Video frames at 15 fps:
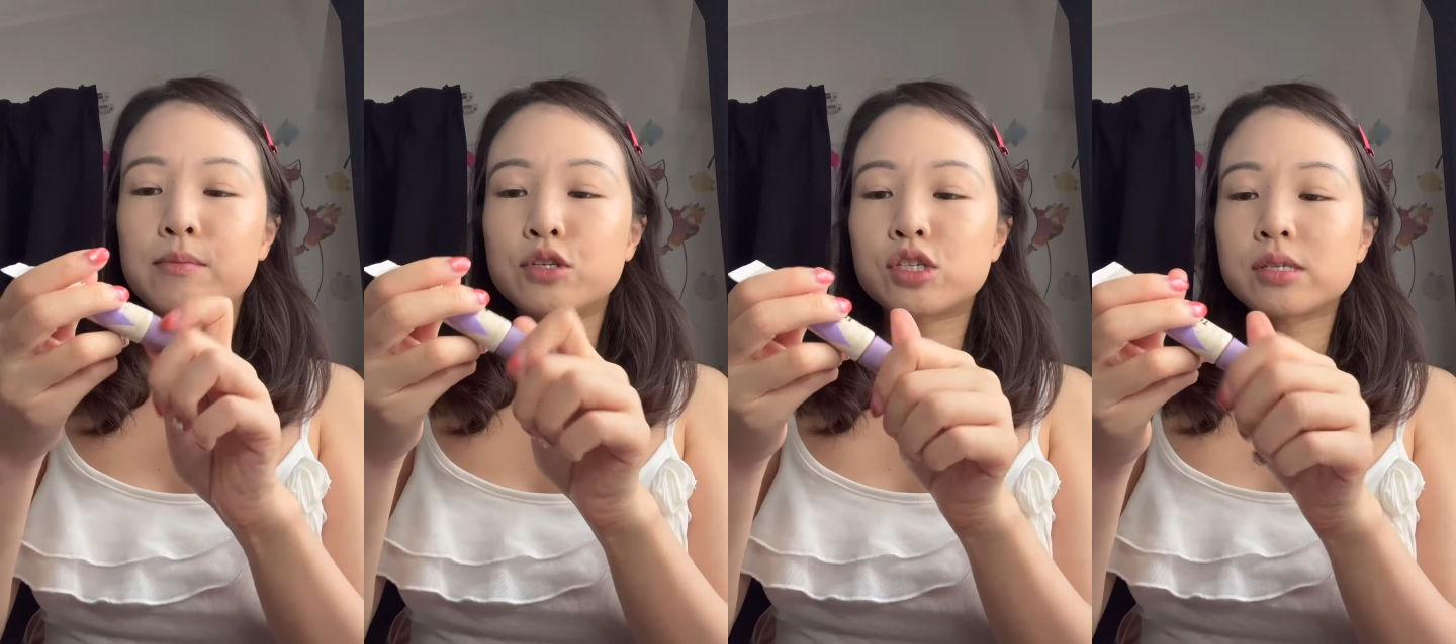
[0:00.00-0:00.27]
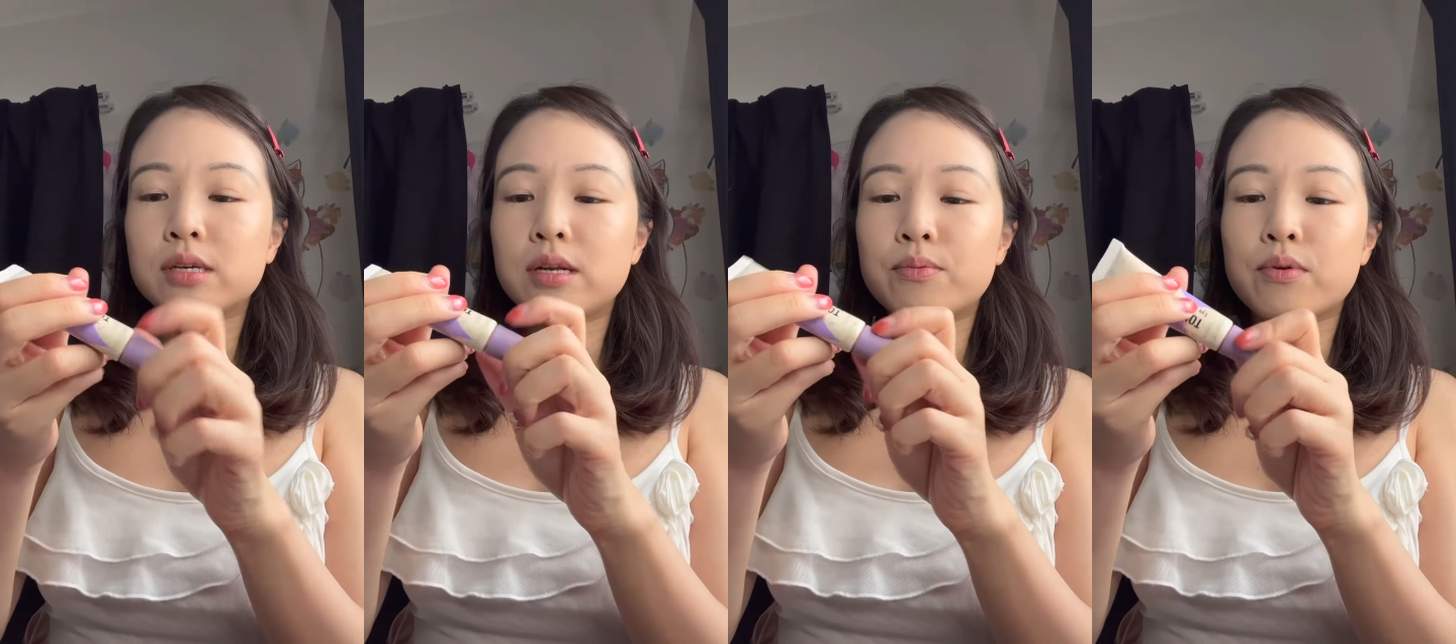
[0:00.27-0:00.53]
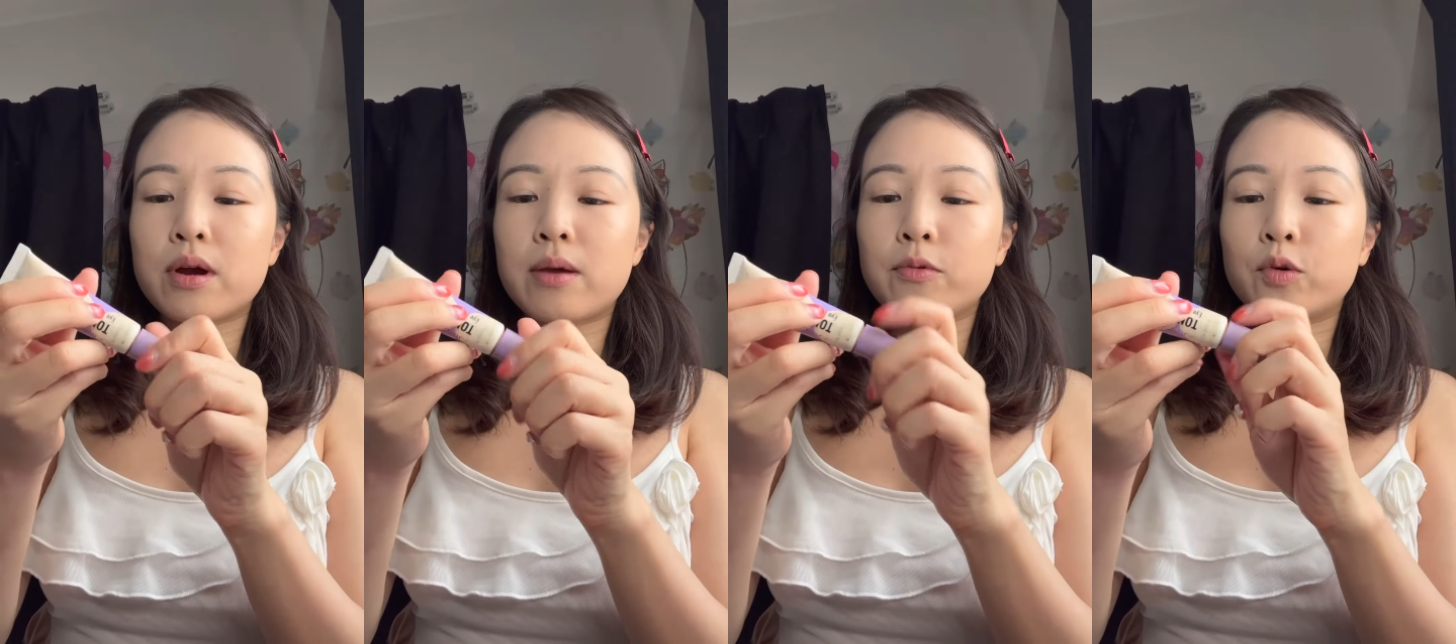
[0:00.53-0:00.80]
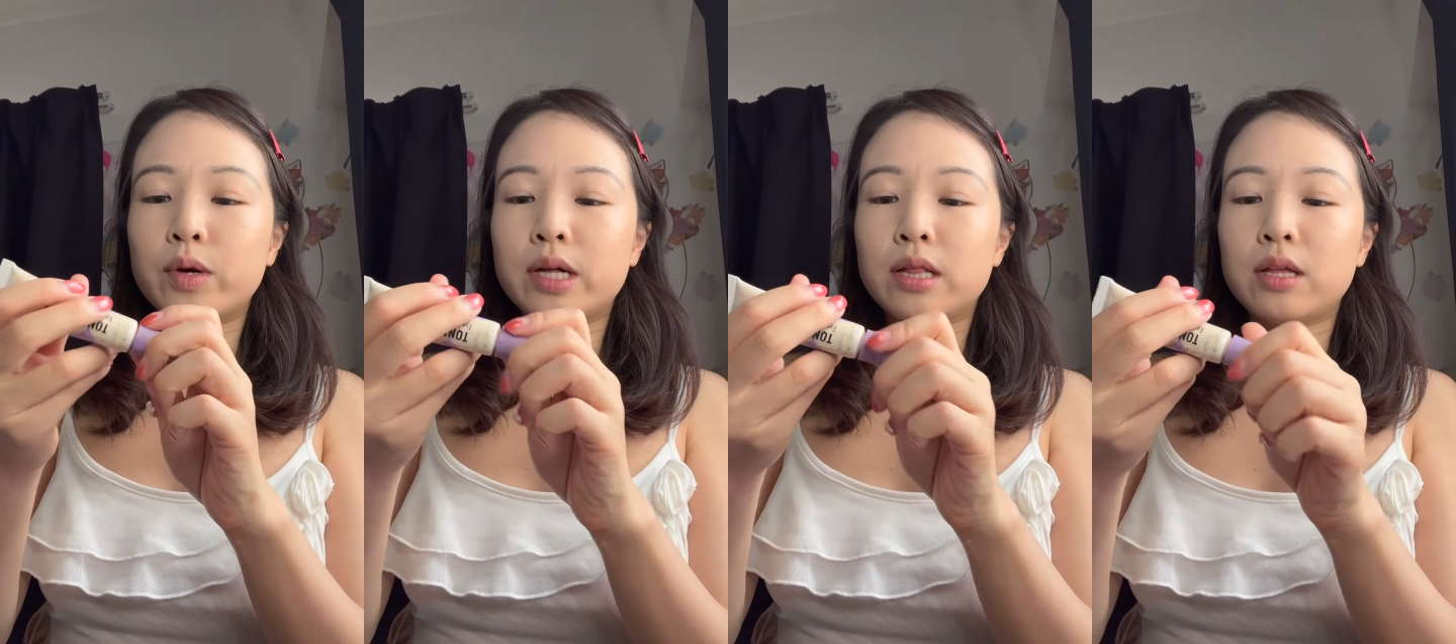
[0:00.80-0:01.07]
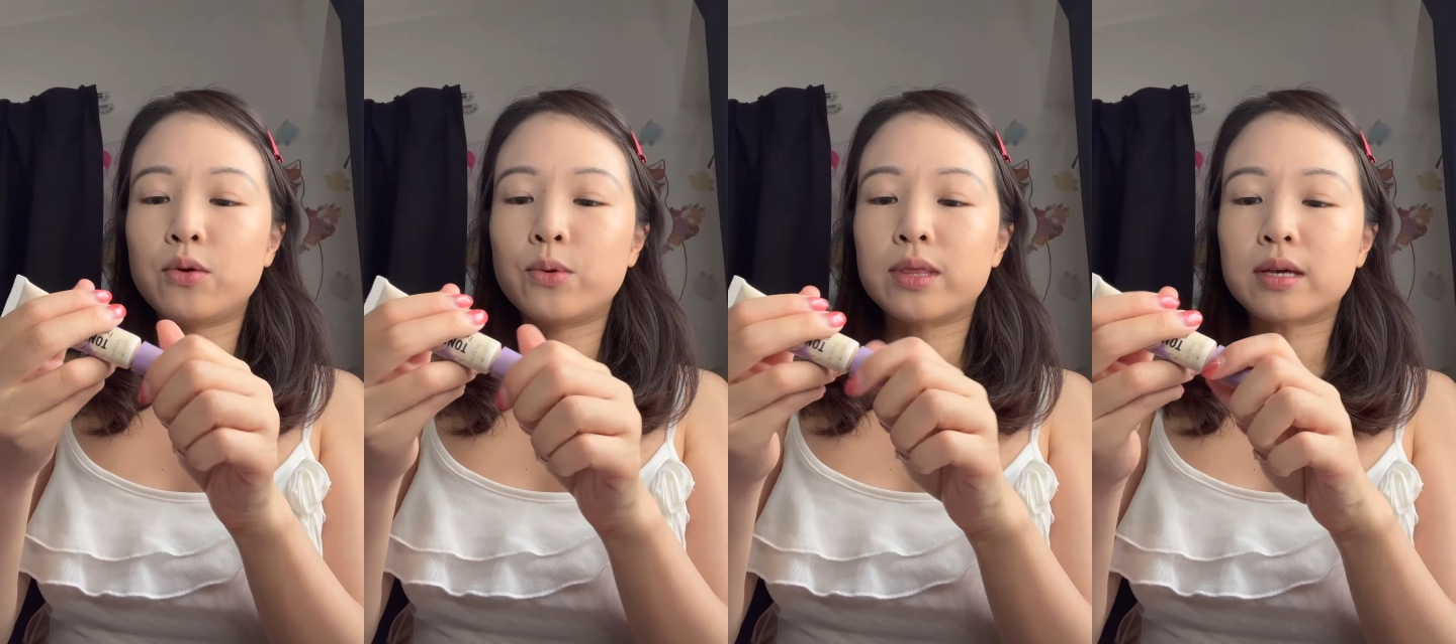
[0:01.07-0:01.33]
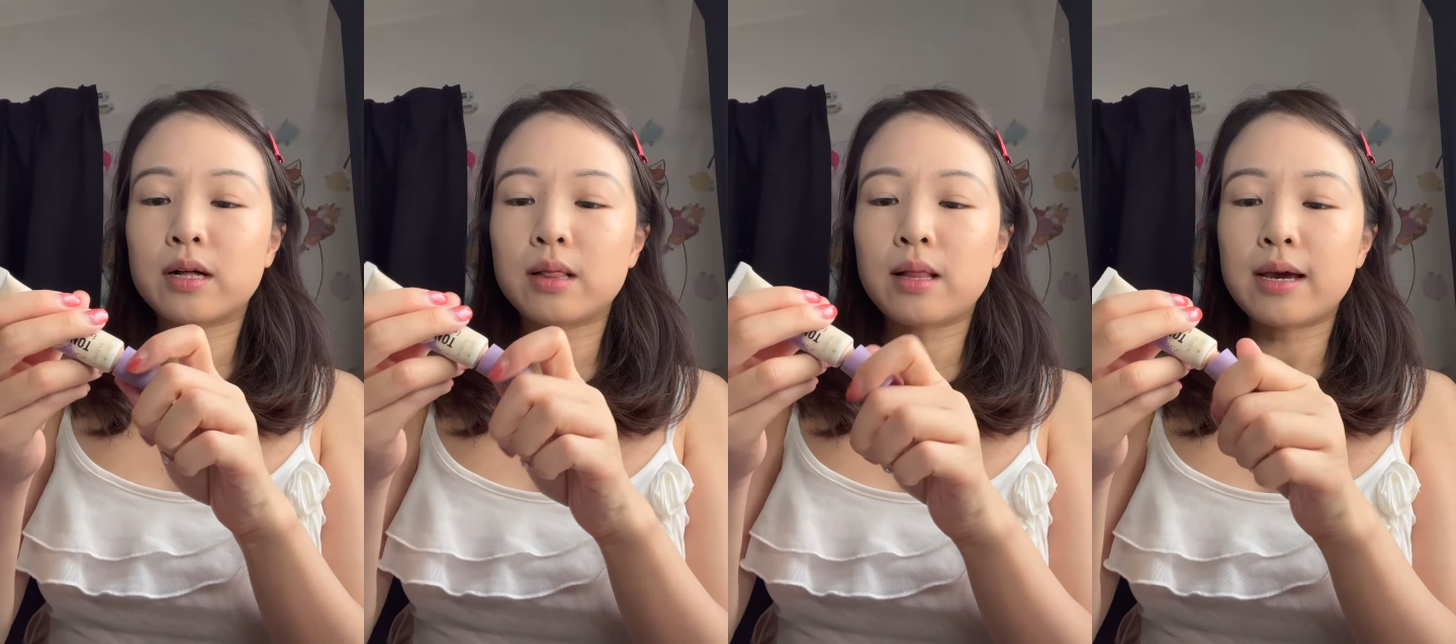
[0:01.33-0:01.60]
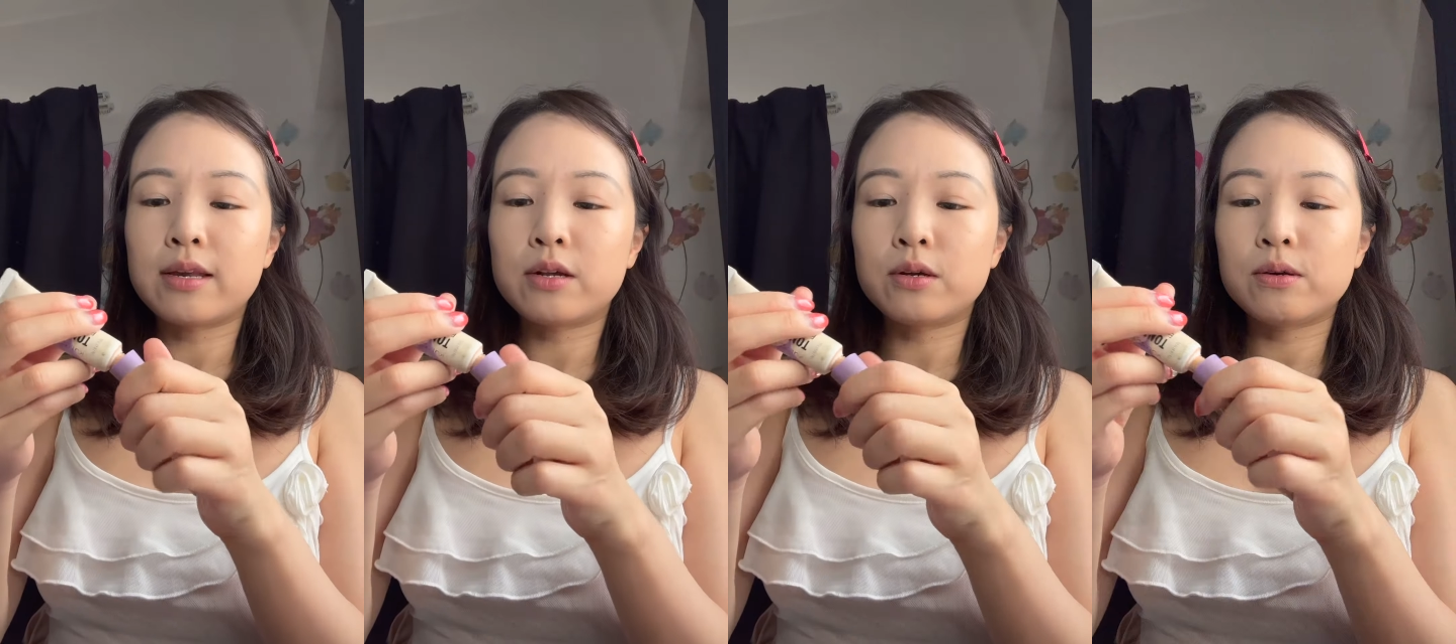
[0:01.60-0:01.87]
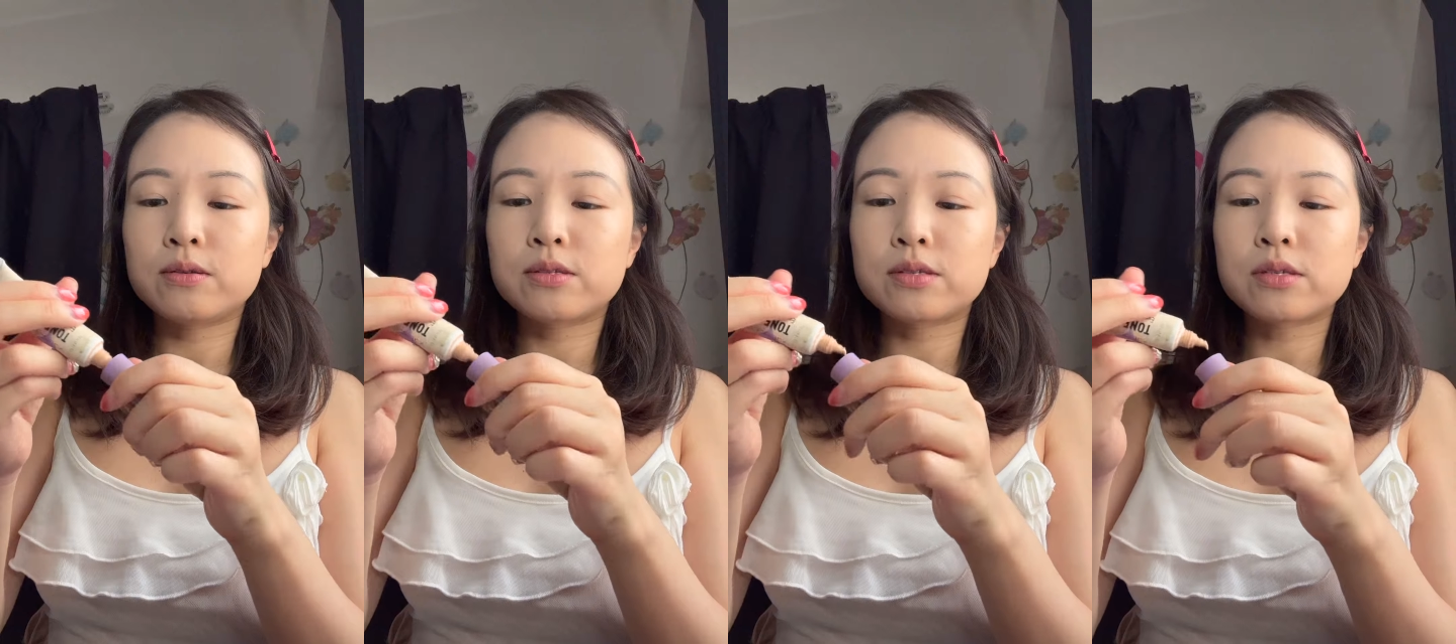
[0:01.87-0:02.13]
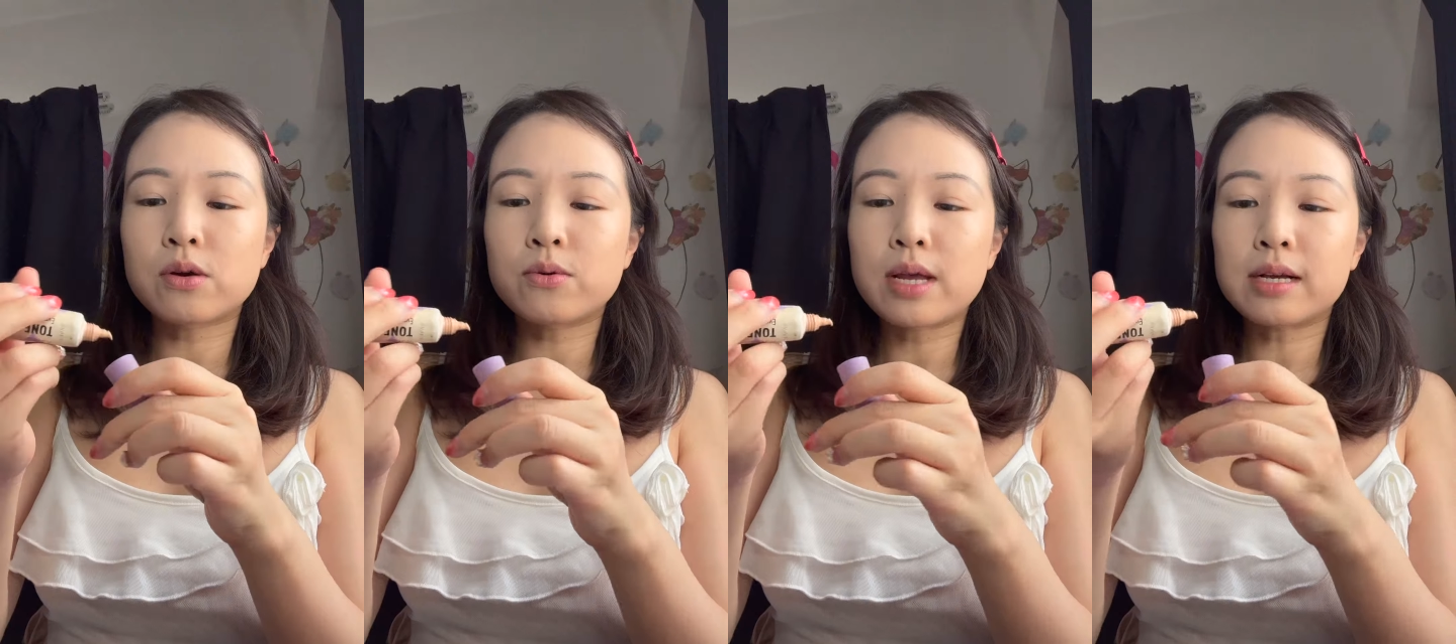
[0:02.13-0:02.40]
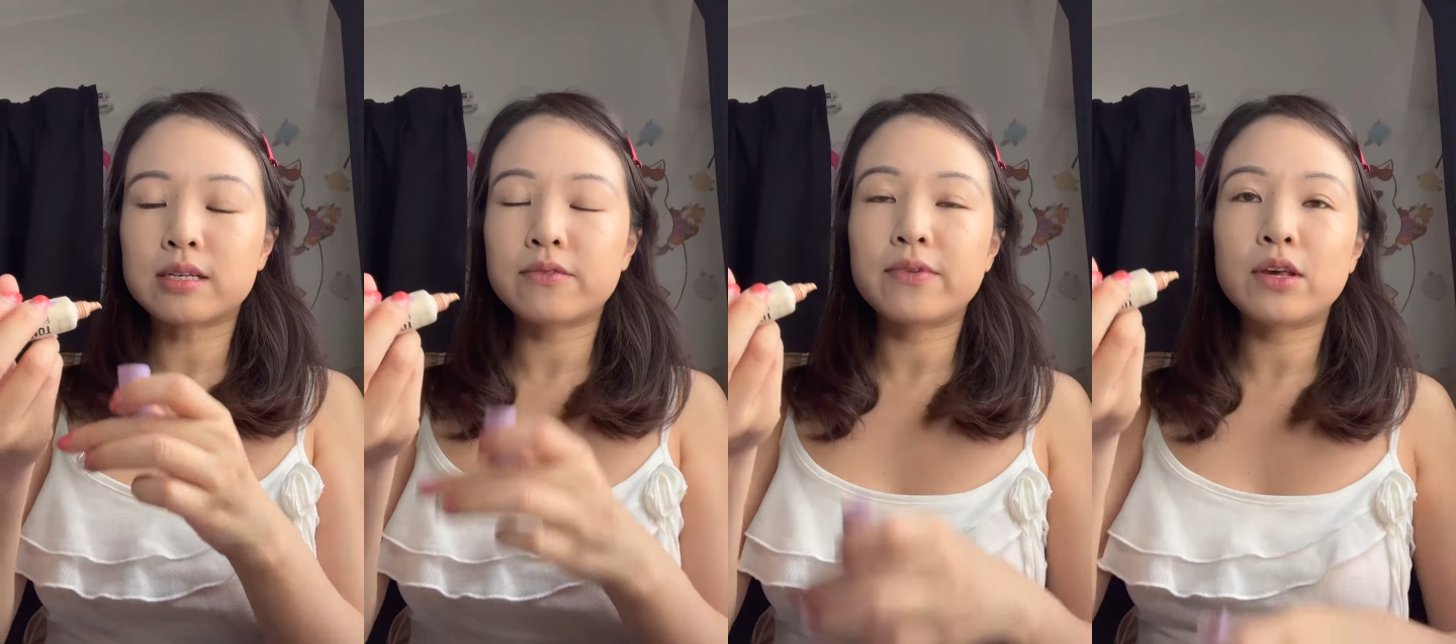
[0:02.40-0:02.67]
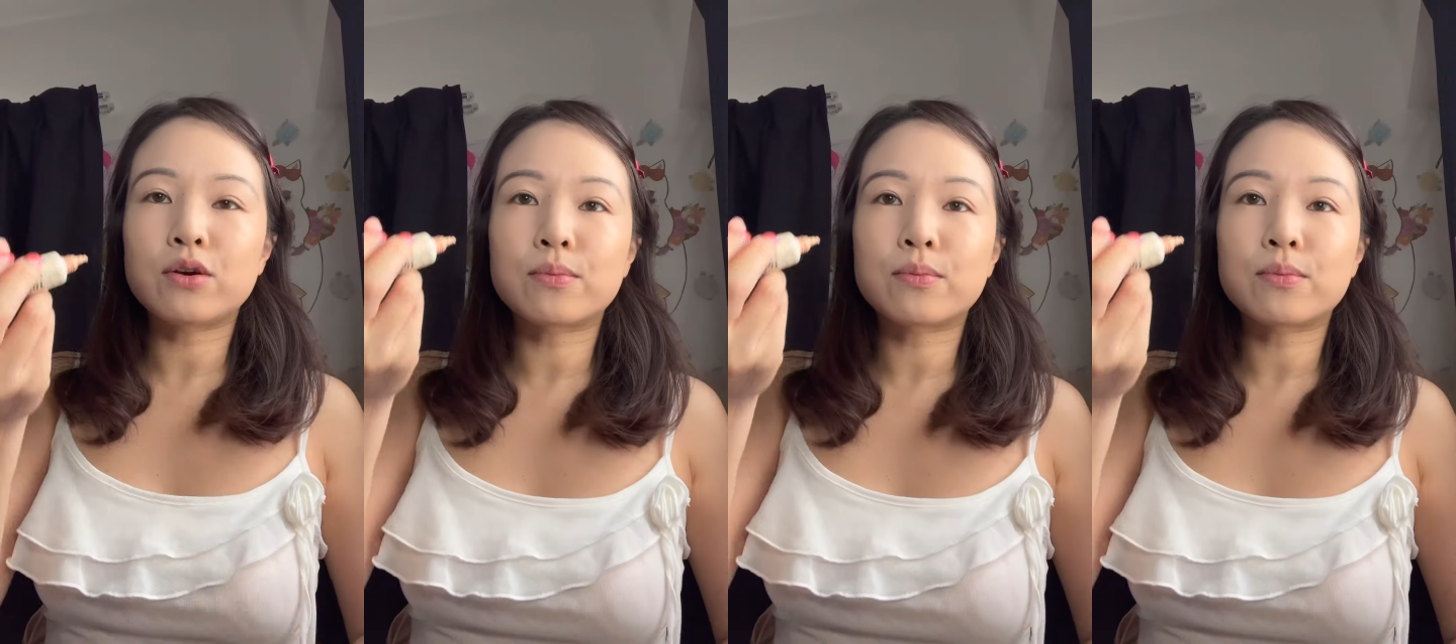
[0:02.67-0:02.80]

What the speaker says: just gonna prime quickly with Kaleidos Tone Activator